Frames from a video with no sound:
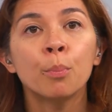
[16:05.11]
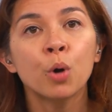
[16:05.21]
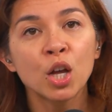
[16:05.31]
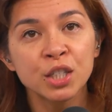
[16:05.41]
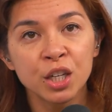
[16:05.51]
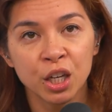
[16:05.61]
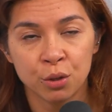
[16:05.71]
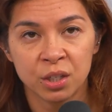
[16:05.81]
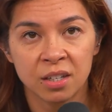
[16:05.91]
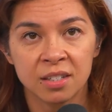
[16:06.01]

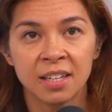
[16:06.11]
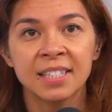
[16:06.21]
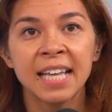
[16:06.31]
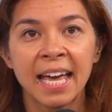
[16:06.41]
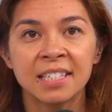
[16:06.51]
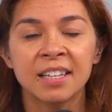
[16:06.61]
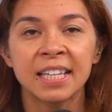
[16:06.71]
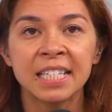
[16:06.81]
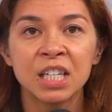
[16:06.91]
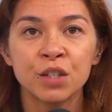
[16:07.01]
Prosecutors said
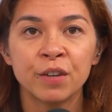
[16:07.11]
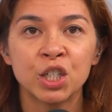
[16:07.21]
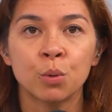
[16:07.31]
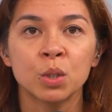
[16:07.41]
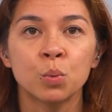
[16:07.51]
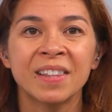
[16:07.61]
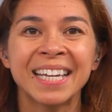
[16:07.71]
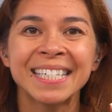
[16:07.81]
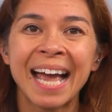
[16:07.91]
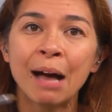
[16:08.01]
that these individuals would
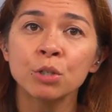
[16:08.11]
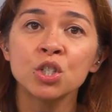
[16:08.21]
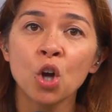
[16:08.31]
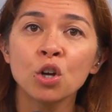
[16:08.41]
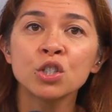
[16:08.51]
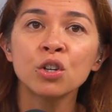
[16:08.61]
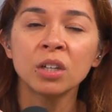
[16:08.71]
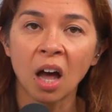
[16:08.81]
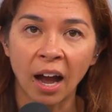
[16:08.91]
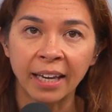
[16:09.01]
then tout stocks
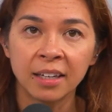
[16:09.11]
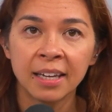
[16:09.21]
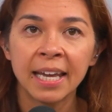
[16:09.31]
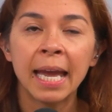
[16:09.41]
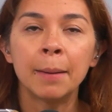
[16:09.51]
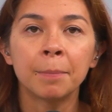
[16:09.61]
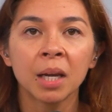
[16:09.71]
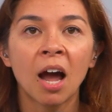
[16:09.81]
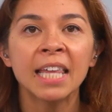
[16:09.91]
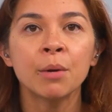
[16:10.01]
online,
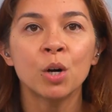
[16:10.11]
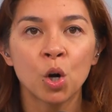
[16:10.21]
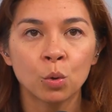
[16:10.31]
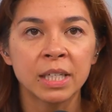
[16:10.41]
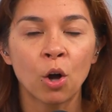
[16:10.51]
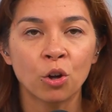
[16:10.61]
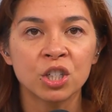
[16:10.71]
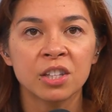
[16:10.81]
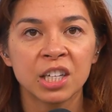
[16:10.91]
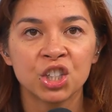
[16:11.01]
imply they were holding
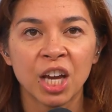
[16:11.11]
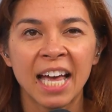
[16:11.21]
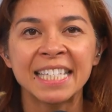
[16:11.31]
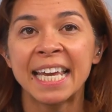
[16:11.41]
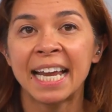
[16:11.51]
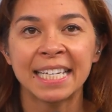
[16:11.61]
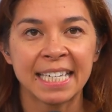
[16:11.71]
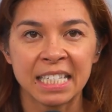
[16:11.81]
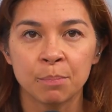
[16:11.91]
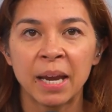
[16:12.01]
onto their shares in
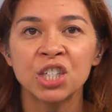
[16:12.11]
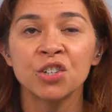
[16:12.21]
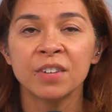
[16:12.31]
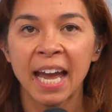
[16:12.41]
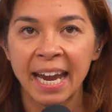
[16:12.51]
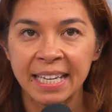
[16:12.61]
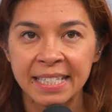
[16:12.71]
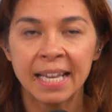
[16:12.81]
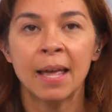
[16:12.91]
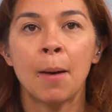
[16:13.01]
anticipation of
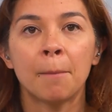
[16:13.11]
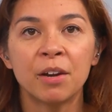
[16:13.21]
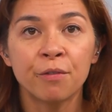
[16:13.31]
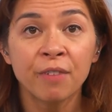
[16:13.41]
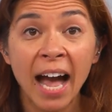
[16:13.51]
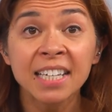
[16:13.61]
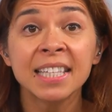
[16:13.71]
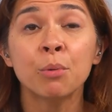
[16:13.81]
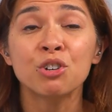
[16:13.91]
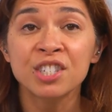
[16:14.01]
gains, but in fact
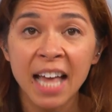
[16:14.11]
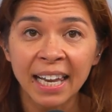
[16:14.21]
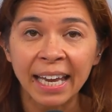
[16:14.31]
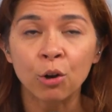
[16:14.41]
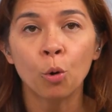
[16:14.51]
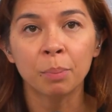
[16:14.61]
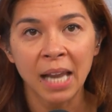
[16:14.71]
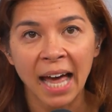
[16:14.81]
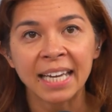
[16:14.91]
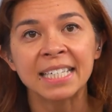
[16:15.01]
they were selling or
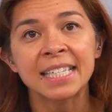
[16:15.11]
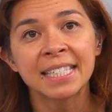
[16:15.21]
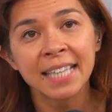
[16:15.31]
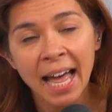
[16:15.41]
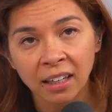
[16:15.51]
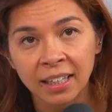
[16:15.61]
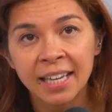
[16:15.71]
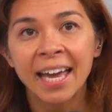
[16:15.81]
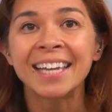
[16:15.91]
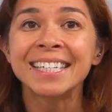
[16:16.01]
planning to sell.
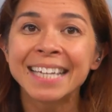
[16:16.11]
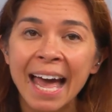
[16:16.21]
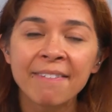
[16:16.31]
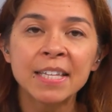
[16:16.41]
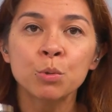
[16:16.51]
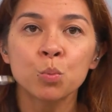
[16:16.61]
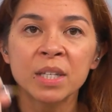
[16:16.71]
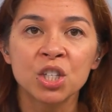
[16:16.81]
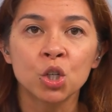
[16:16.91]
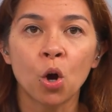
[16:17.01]
And again, this was
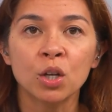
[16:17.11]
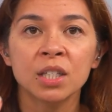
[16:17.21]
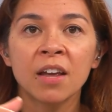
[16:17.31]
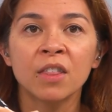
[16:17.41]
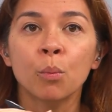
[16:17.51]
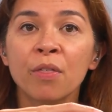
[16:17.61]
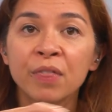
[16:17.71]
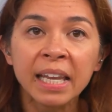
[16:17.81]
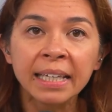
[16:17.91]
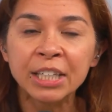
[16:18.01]
with stocks that were
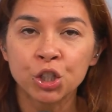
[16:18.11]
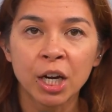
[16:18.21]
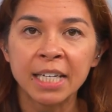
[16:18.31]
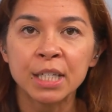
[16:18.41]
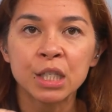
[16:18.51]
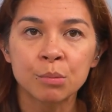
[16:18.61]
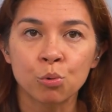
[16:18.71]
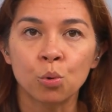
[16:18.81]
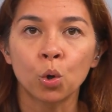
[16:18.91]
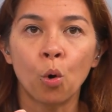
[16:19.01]
thinly traded
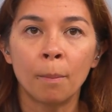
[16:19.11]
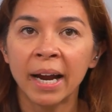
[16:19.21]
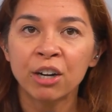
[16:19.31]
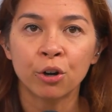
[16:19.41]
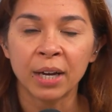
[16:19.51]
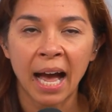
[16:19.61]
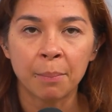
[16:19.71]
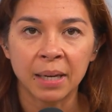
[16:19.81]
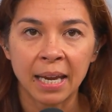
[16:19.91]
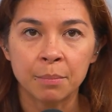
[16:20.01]
small or
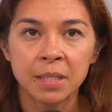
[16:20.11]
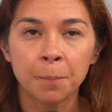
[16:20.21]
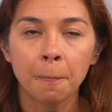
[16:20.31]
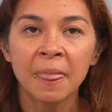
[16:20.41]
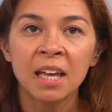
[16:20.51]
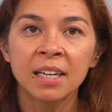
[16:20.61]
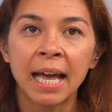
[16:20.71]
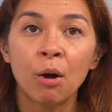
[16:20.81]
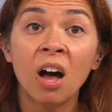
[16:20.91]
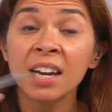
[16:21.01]
micro-cap names.
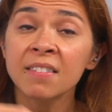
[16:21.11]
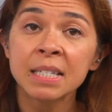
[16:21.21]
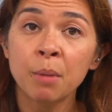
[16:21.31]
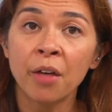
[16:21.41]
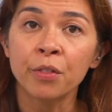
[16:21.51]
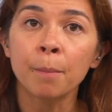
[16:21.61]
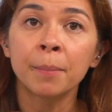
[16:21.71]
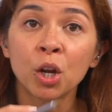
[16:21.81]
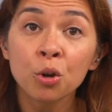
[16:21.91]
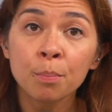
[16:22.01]
Now, earlier this month,
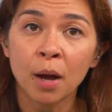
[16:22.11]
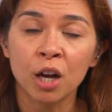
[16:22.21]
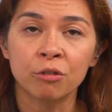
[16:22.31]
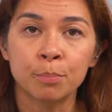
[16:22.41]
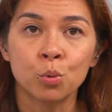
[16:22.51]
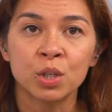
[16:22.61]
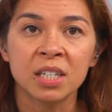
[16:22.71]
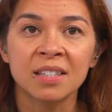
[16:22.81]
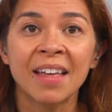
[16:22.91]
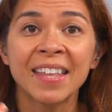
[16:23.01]
Bloomberg
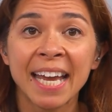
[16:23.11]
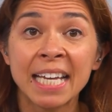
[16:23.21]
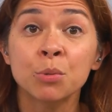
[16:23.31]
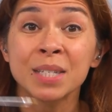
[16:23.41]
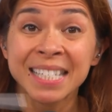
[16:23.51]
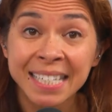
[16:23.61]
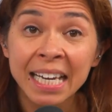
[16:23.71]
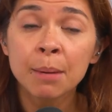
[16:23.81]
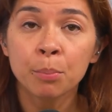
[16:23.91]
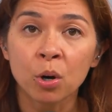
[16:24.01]
reported that the case was
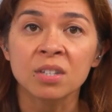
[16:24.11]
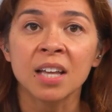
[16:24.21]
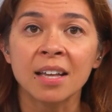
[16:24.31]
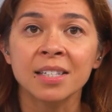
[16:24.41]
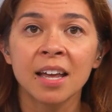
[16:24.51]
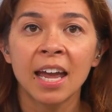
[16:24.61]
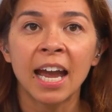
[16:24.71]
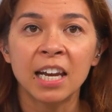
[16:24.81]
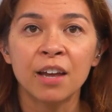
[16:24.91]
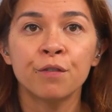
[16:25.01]
still in process
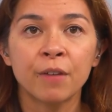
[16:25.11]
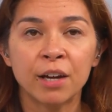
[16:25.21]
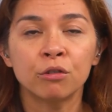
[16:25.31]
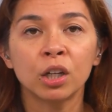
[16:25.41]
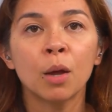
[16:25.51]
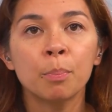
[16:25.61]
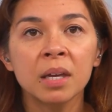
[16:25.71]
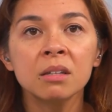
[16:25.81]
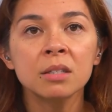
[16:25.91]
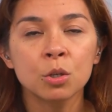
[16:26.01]
in a federal
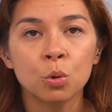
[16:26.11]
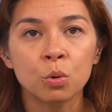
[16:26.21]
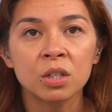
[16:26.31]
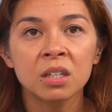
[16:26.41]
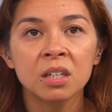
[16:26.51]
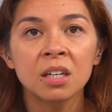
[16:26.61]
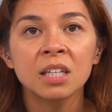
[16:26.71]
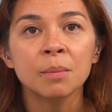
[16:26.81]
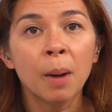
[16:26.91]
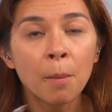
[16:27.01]
appeals court.
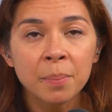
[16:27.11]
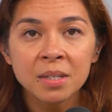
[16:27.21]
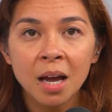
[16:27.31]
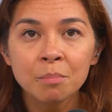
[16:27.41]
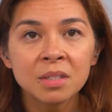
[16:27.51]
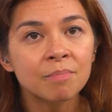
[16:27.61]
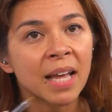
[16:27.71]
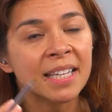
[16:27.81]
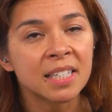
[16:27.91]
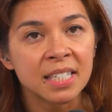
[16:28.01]
So pump and dumps,
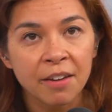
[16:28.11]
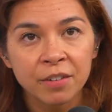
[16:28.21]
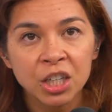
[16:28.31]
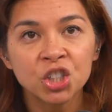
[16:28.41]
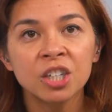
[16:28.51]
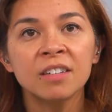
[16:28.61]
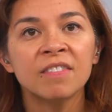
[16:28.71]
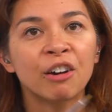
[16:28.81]
that's the definition.